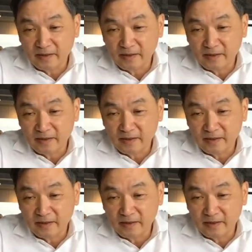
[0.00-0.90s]
such as the
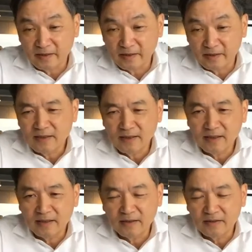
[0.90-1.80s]
upstarts.
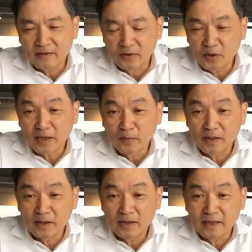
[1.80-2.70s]
Actually, those are
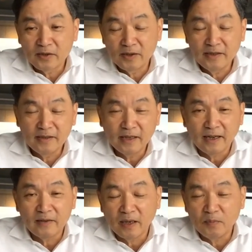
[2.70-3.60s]
the ones that
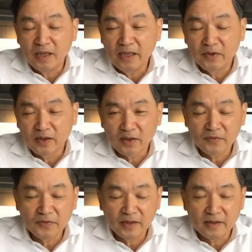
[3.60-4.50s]
actually I believe a
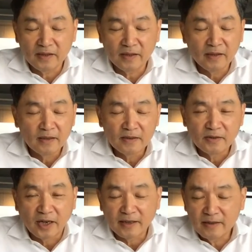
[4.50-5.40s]
lot of the
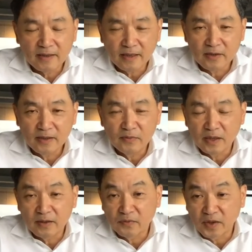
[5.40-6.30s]
giants are actually
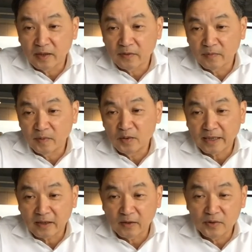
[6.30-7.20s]
very afraid of
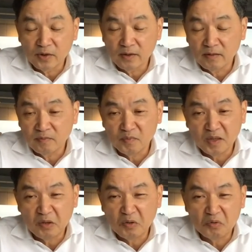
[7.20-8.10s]
new technology,
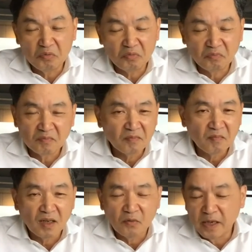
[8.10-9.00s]
new
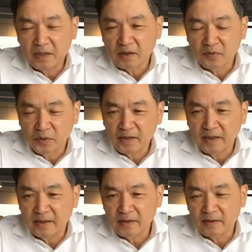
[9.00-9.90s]
ways of
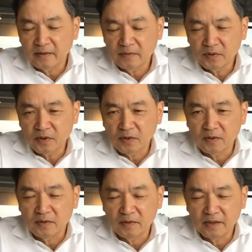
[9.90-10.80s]
doing things.
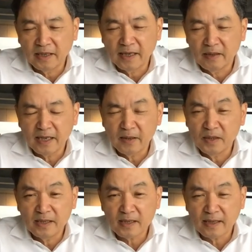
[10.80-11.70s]
So they can
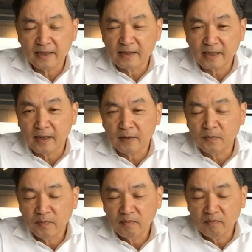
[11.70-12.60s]
be just like a
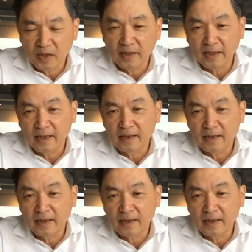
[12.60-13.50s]
startup, but they can
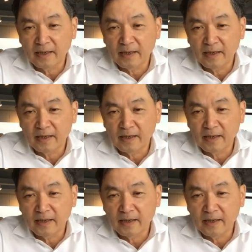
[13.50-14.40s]
actually
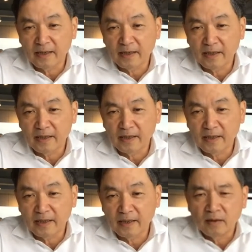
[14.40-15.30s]
overwhelm or even take
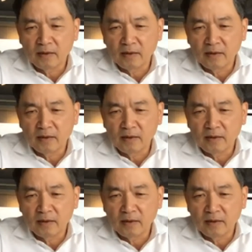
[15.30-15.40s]
over